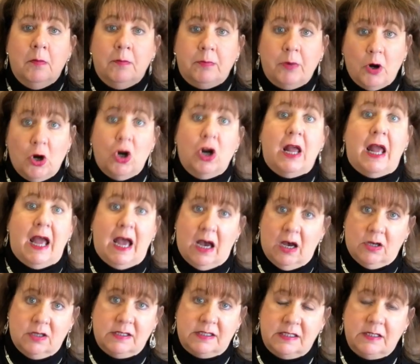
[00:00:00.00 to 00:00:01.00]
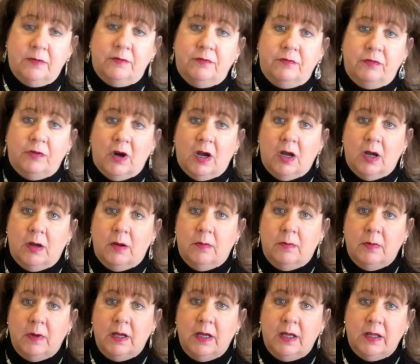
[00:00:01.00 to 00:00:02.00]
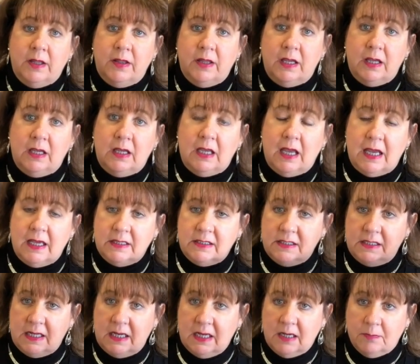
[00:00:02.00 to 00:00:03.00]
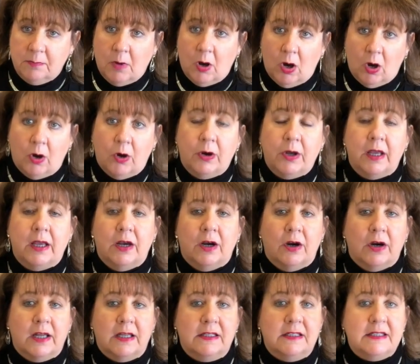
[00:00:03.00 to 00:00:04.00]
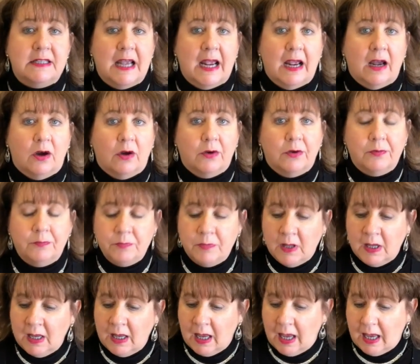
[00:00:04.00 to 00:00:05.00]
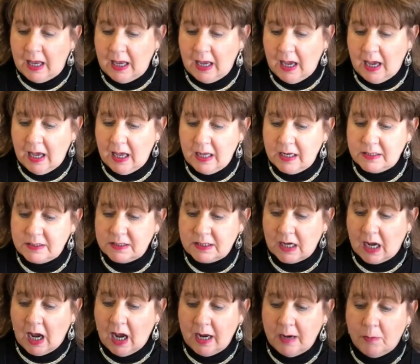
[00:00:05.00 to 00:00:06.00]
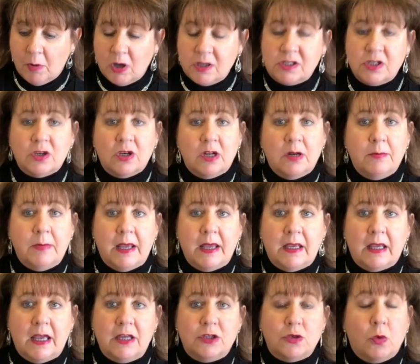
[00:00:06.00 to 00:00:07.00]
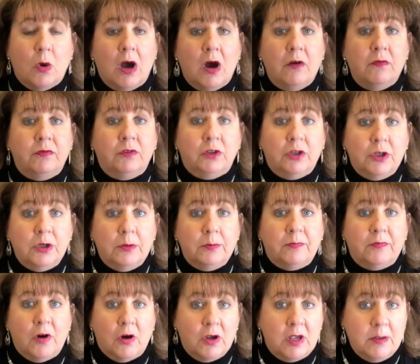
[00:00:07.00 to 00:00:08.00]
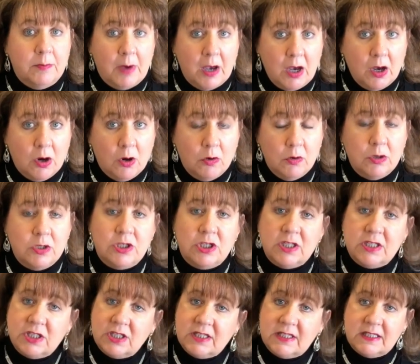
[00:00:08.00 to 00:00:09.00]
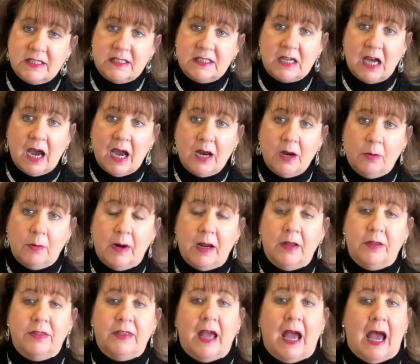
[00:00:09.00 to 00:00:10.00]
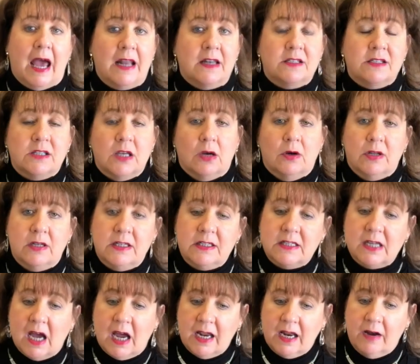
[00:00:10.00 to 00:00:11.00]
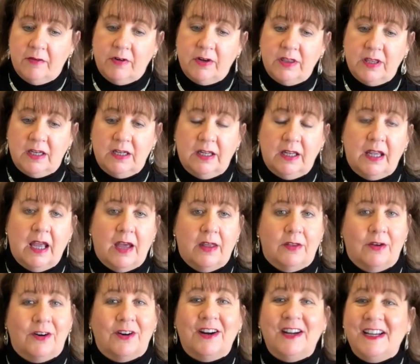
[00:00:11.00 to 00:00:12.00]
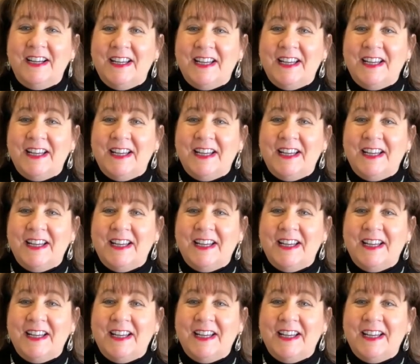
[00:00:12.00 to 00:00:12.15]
birdhouse from the antique mall here in town. And I'm also going to make a 12 loop Funky Bow to tie around that, so, and to tie everything together.